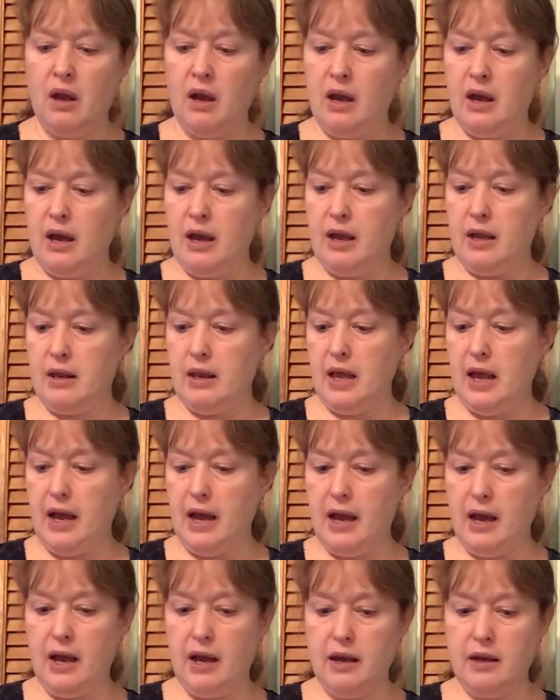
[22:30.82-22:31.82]
And
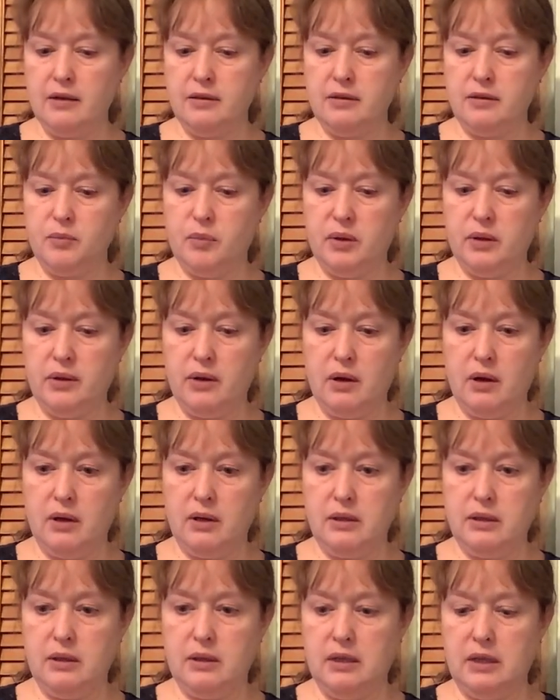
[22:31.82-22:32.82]
last but
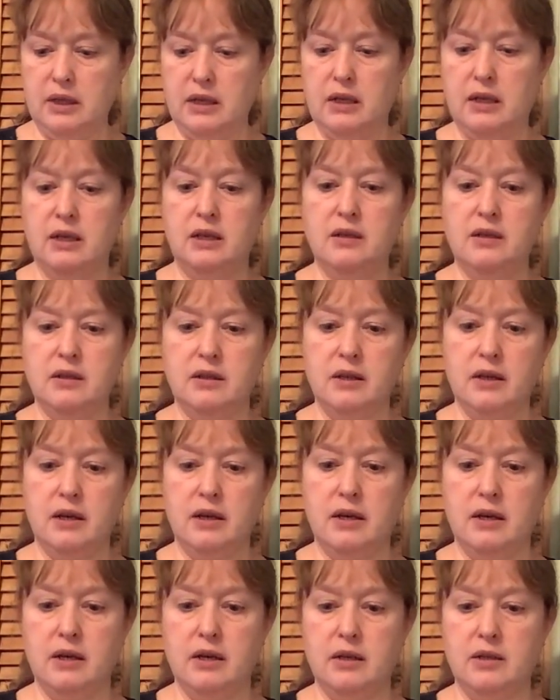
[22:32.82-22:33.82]
not least
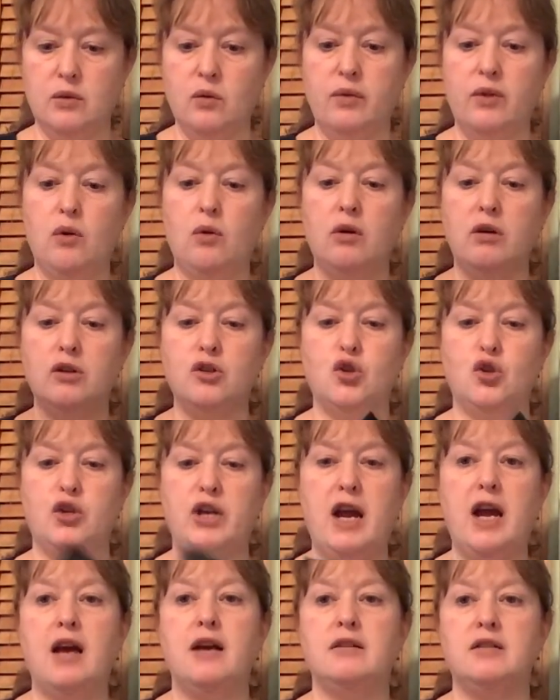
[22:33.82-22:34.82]
is, the orange
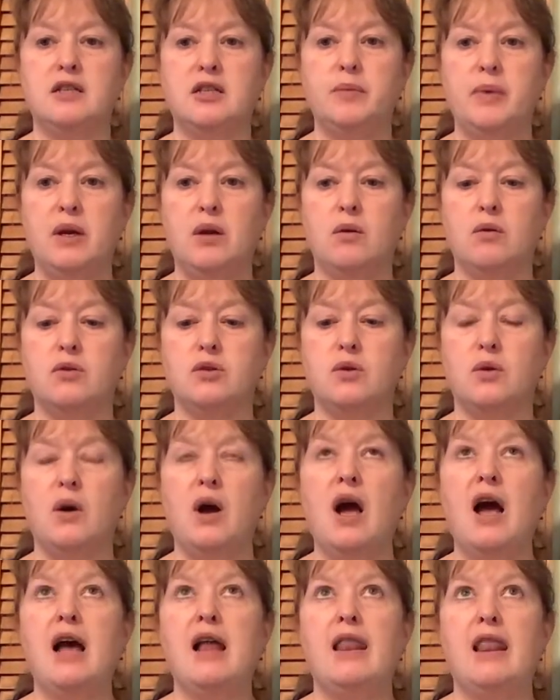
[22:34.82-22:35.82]
jazz tomato. So
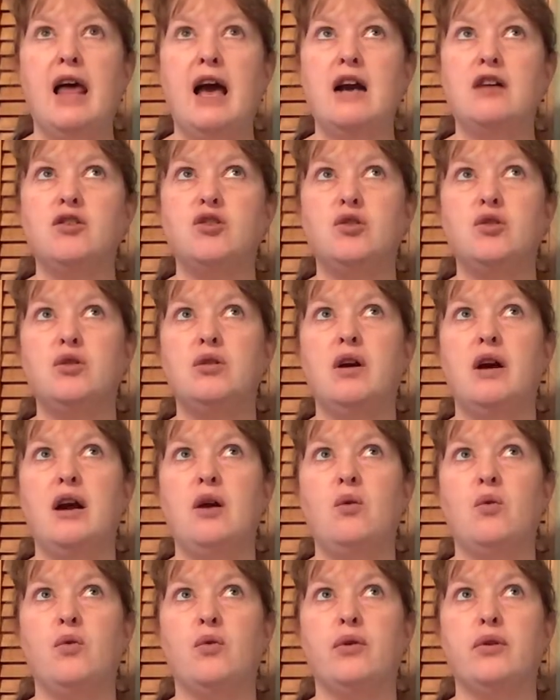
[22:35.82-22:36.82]
last year I
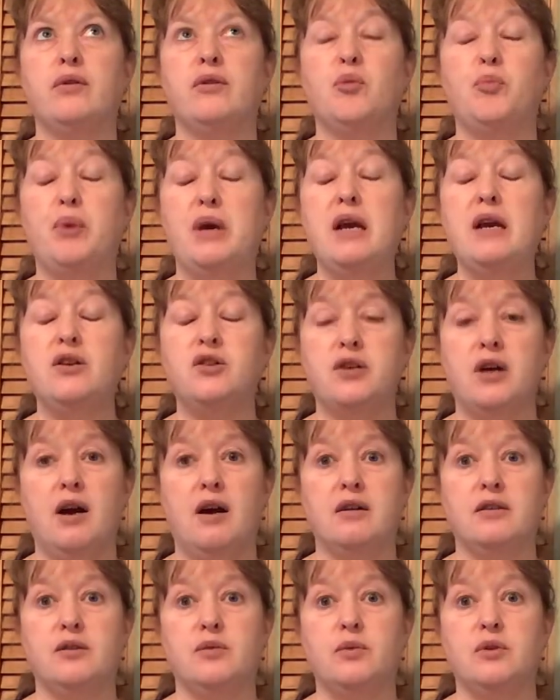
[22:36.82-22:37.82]
ordered the pink
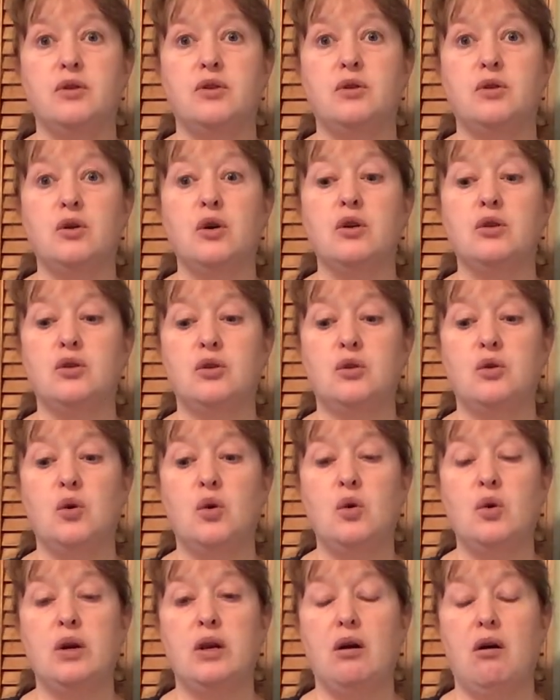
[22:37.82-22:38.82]
jazz, which looked
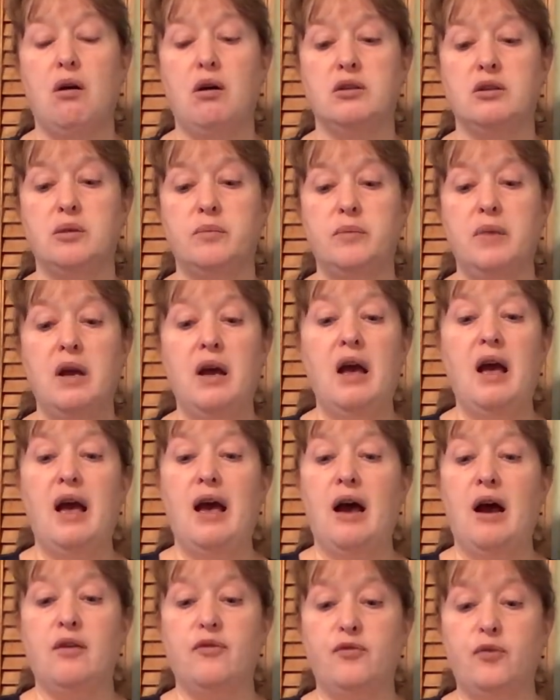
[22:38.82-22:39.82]
totally awesome.
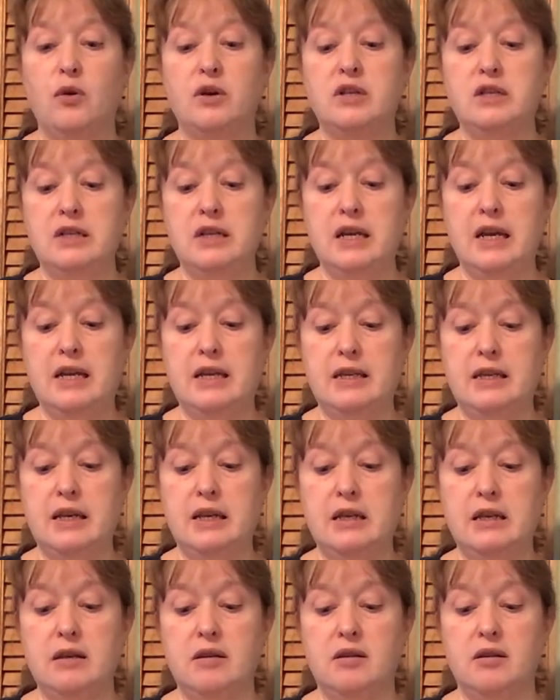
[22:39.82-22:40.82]
Unfortunately, it
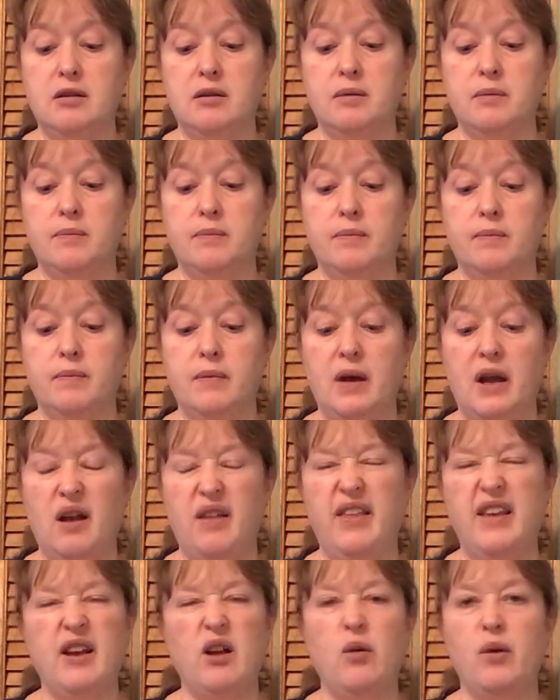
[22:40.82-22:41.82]
didn't, I
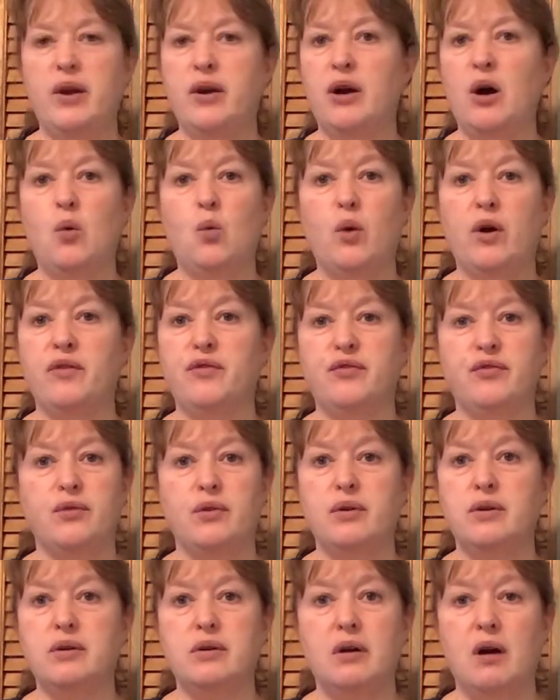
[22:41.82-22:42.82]
think I only got one
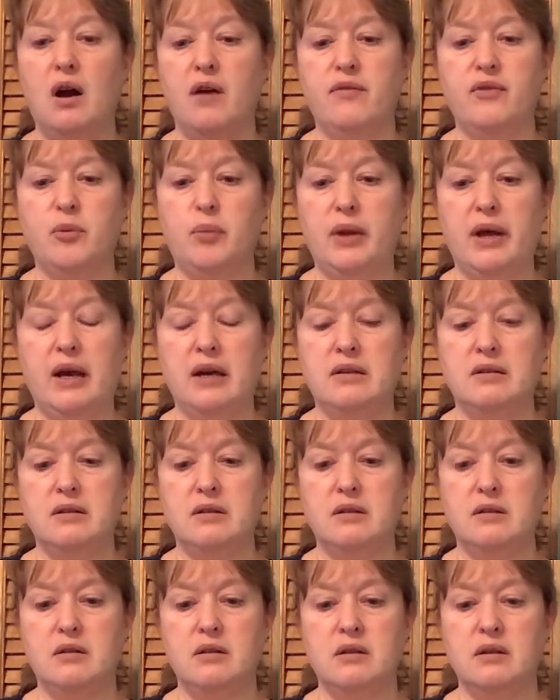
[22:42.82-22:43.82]
fruit off the plants
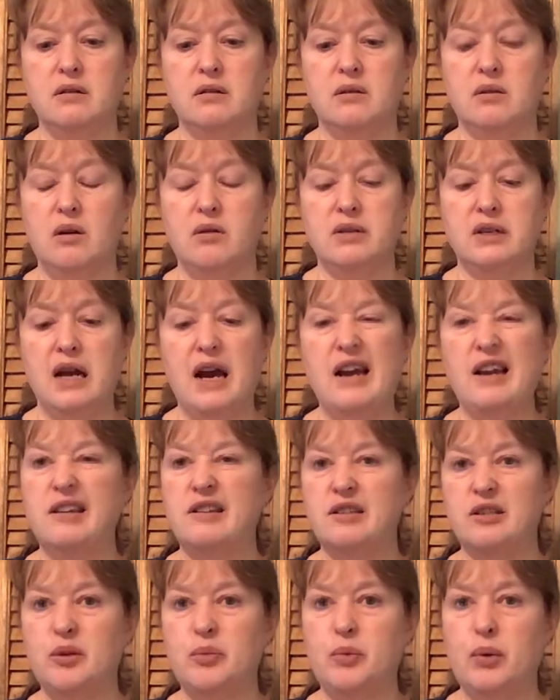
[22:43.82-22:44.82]
this year. So I was kind of
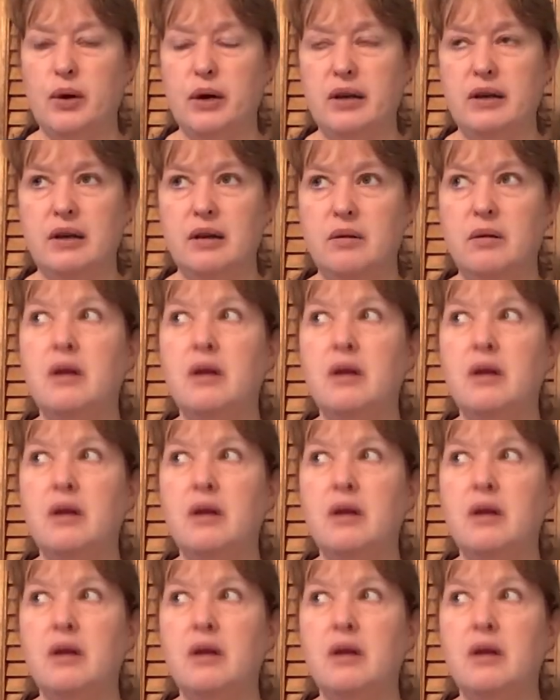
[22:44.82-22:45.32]
disappointed.